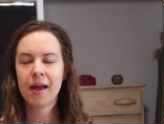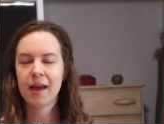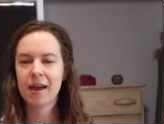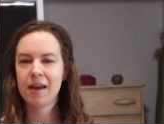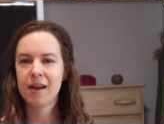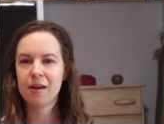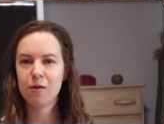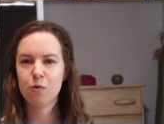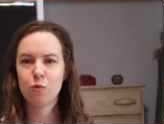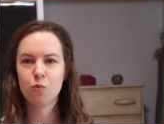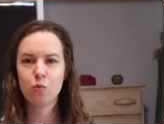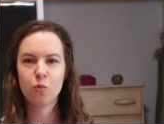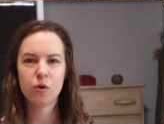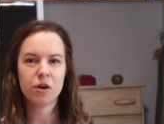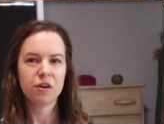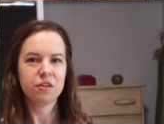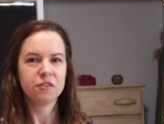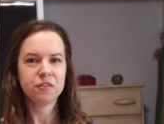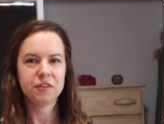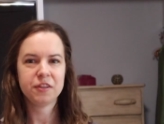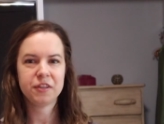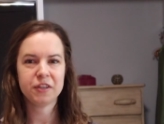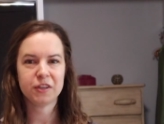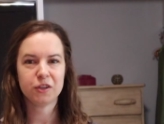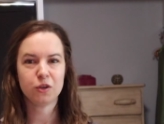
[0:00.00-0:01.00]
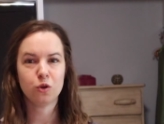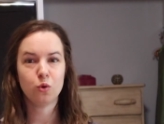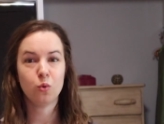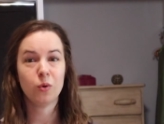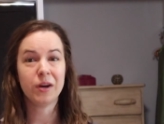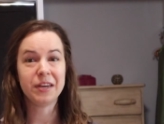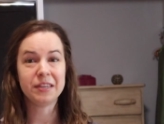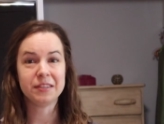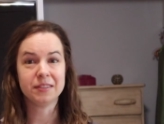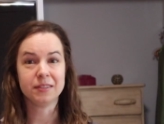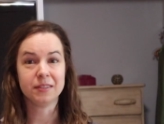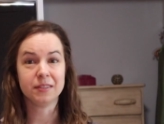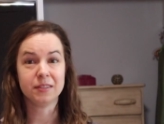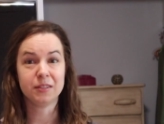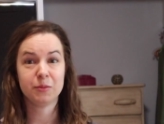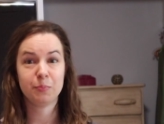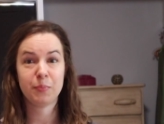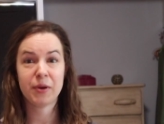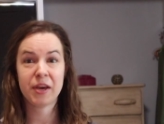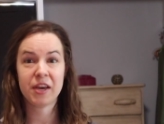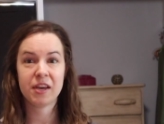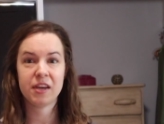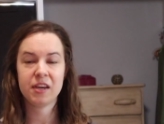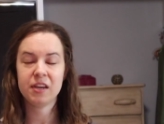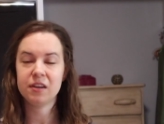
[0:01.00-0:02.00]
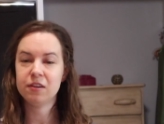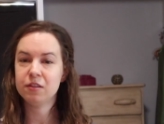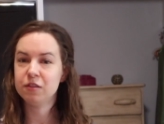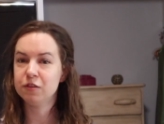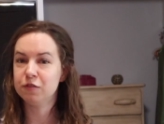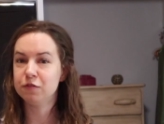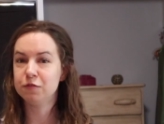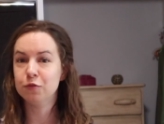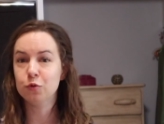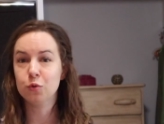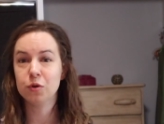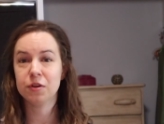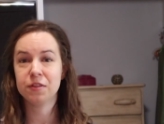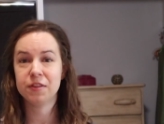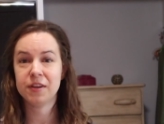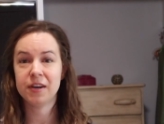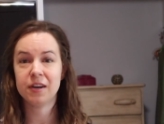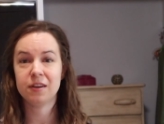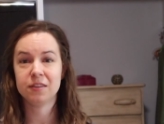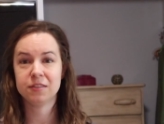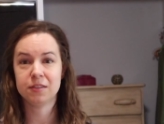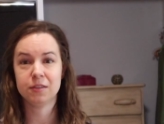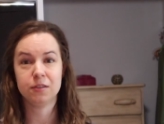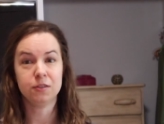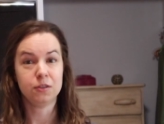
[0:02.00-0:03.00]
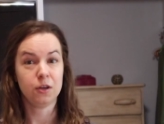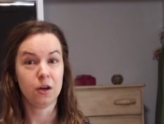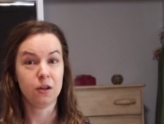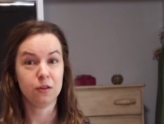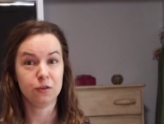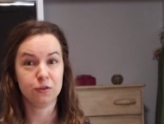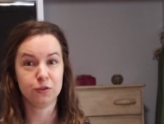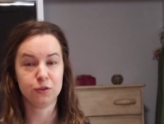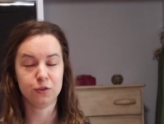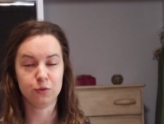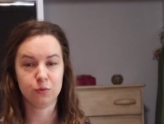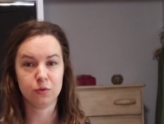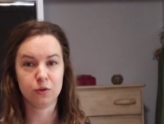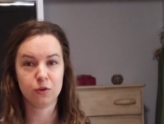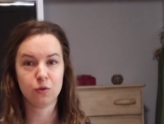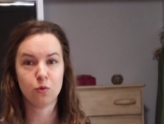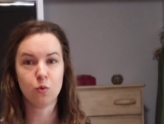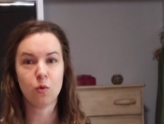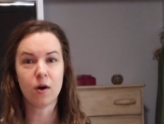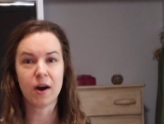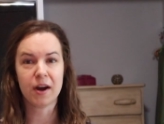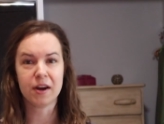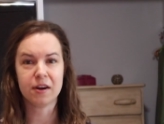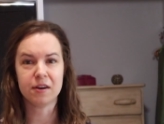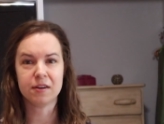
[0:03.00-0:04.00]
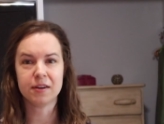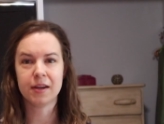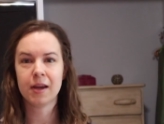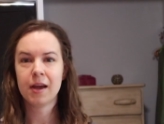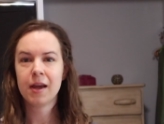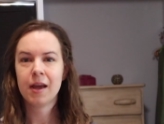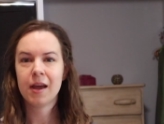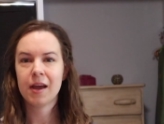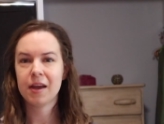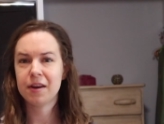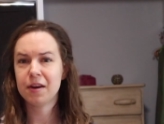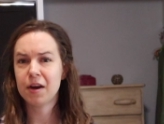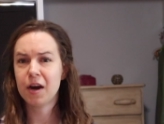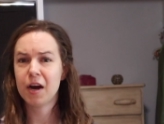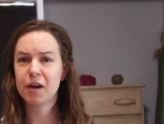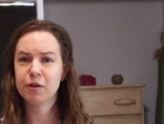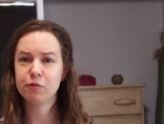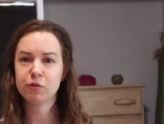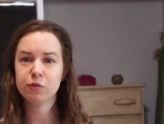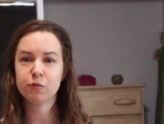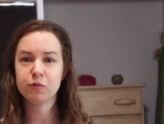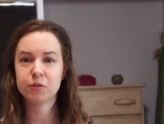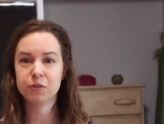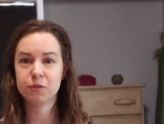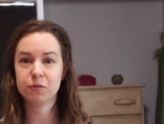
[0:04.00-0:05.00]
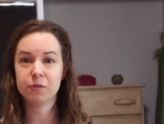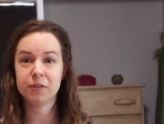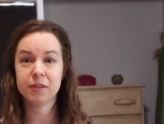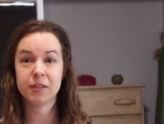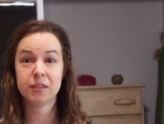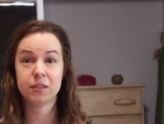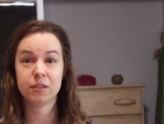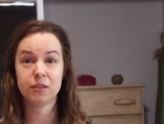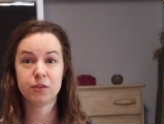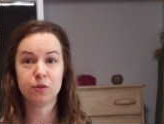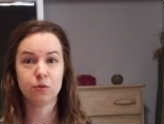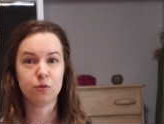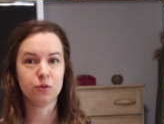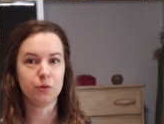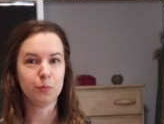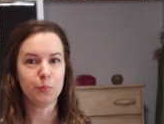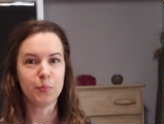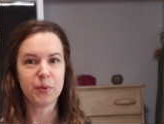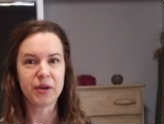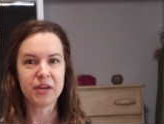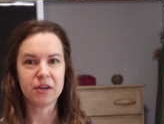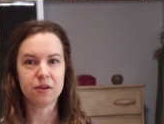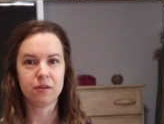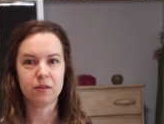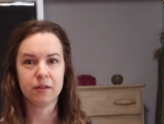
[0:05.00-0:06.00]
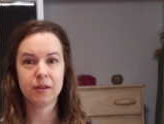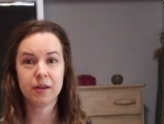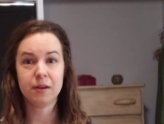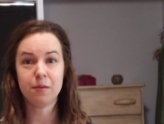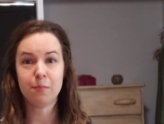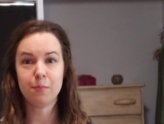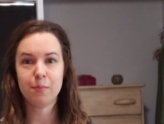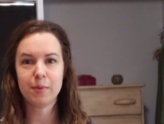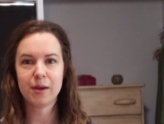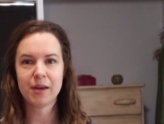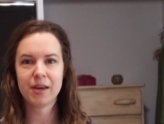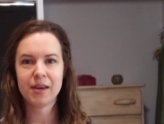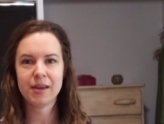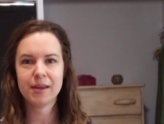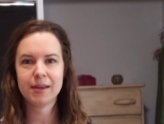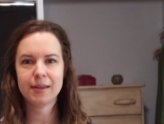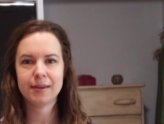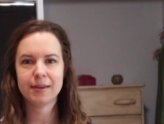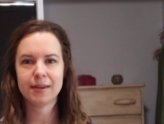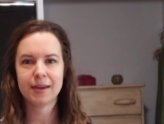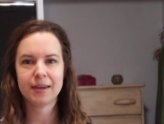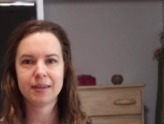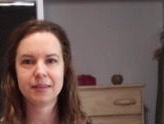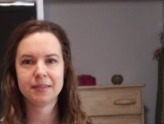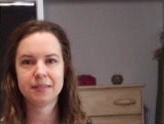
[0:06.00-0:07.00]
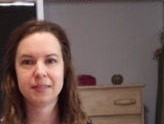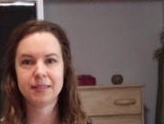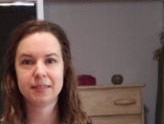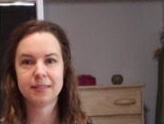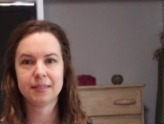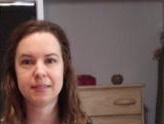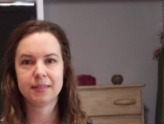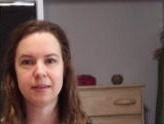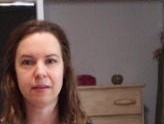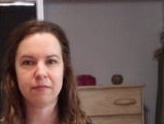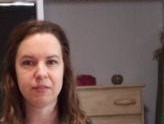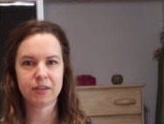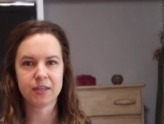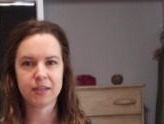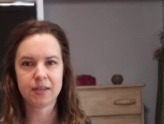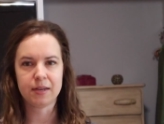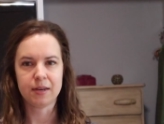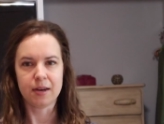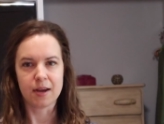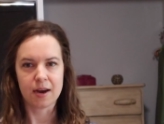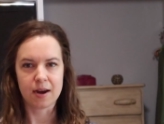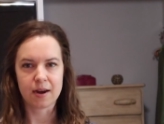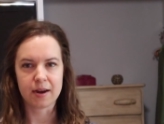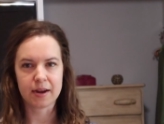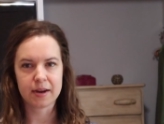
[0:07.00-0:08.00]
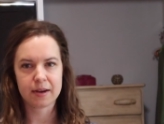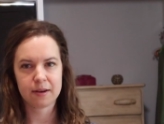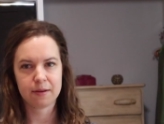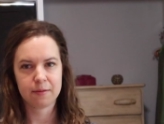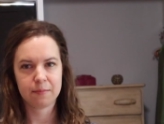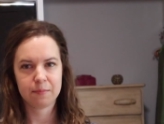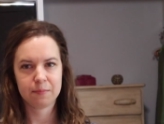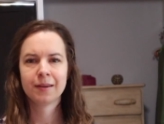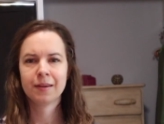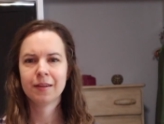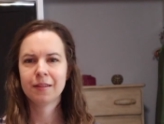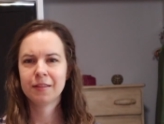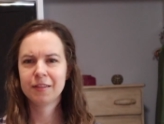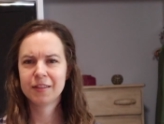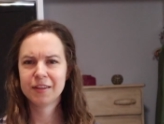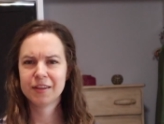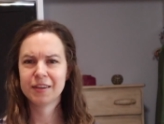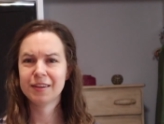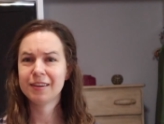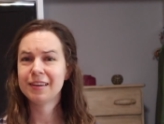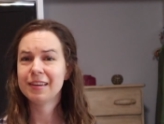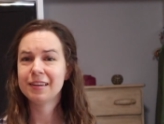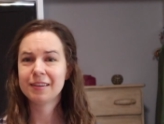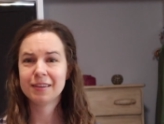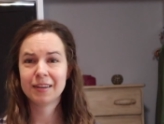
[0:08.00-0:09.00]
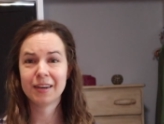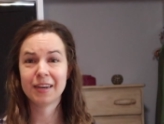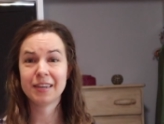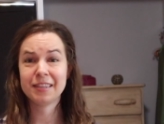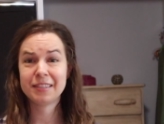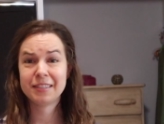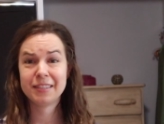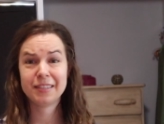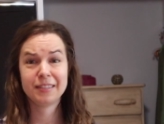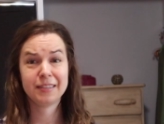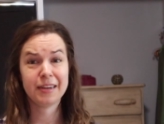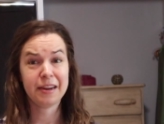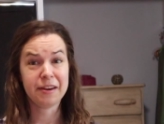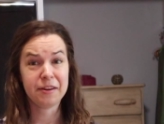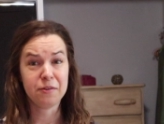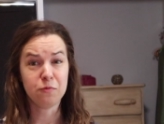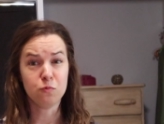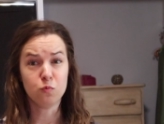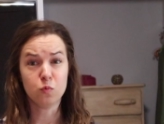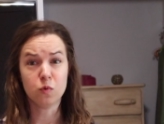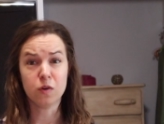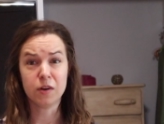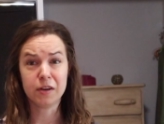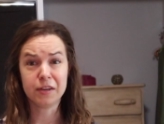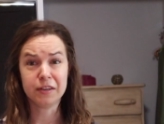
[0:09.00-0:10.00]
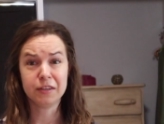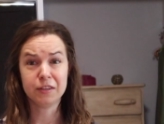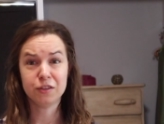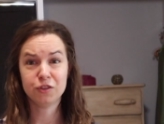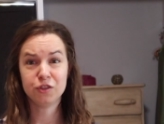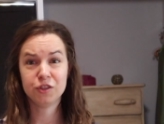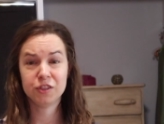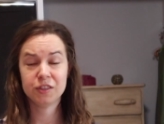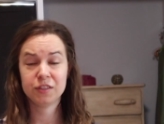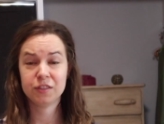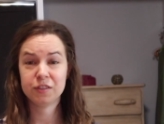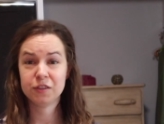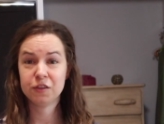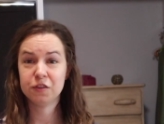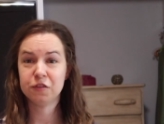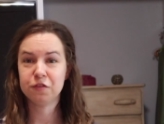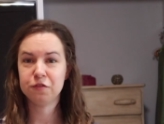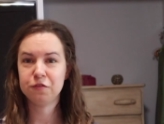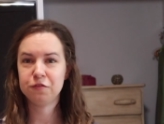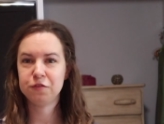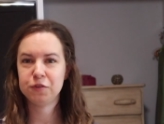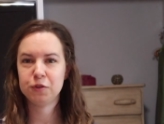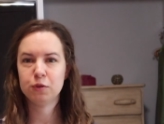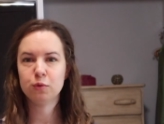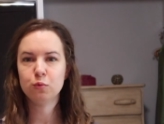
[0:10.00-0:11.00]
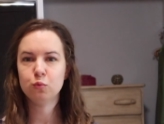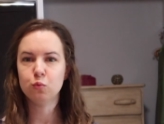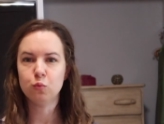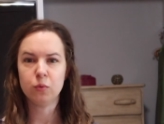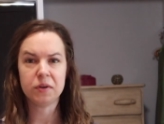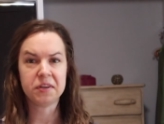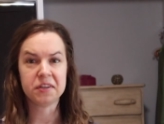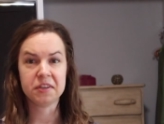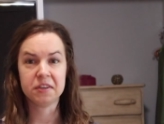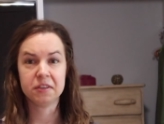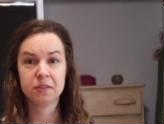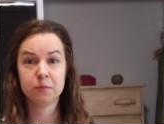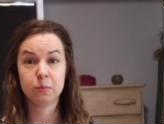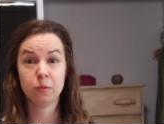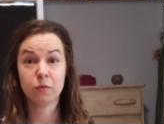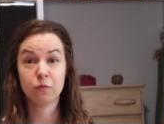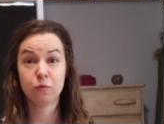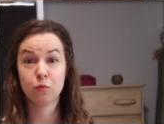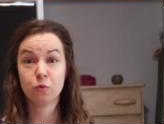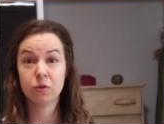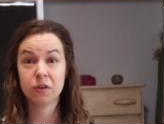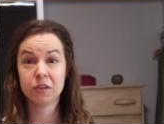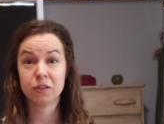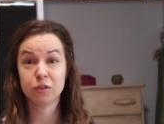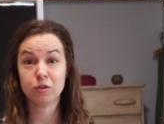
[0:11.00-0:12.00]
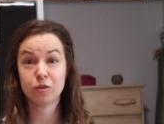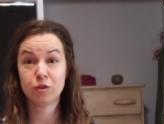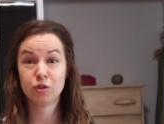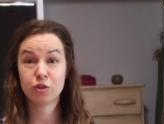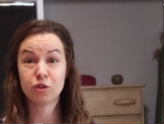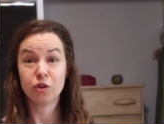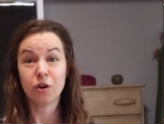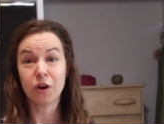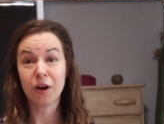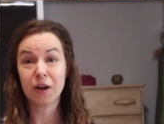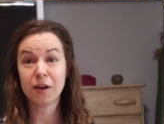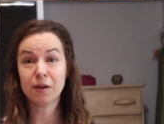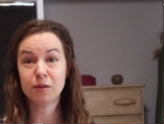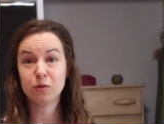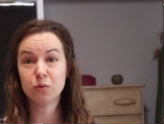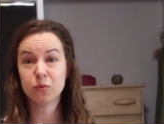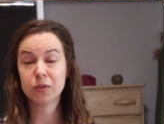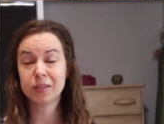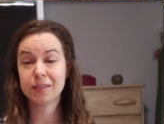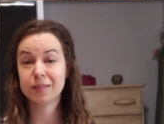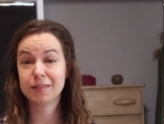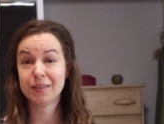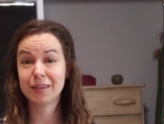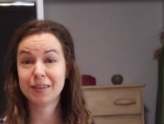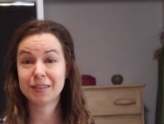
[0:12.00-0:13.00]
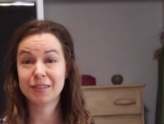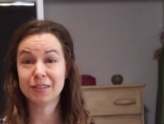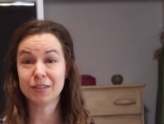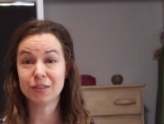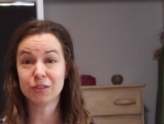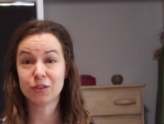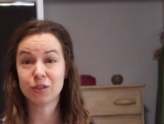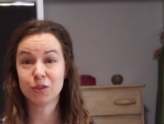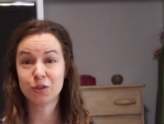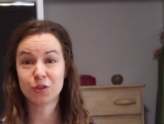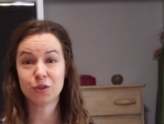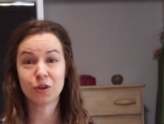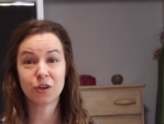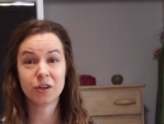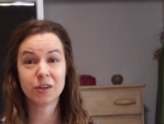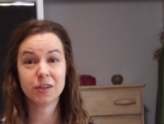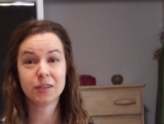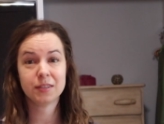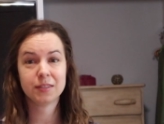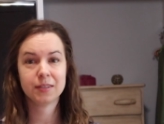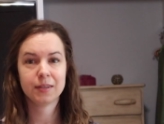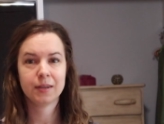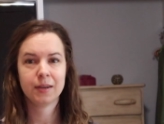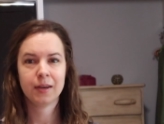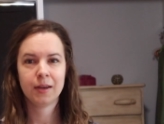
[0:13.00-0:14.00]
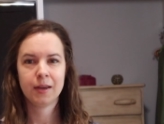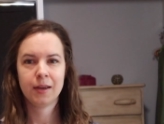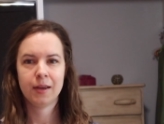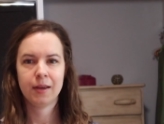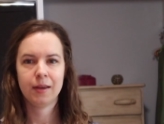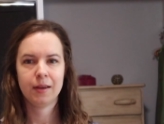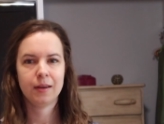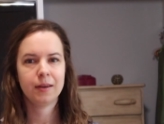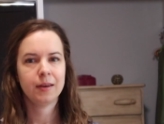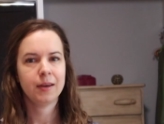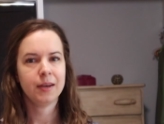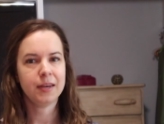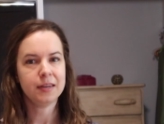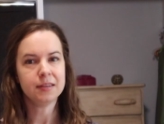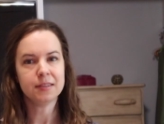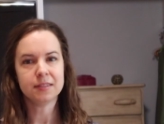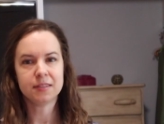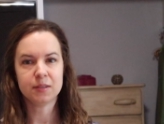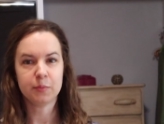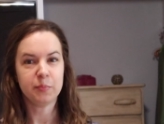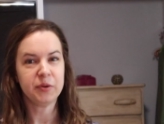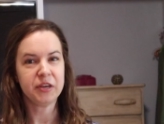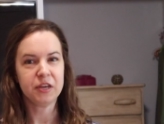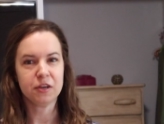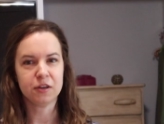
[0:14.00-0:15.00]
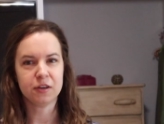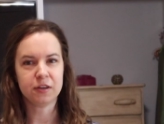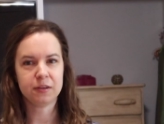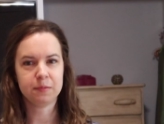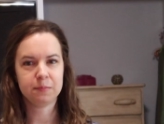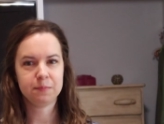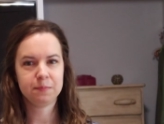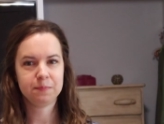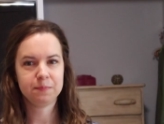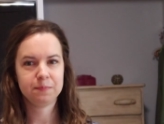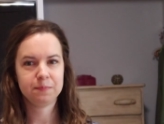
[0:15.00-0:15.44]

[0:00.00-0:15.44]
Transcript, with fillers: A wealthy acquaintance paid the $4,000 required, and Ira was released on bail in May 1979. Then in 1981, just a few weeks before his trial was set to start, he disappeared.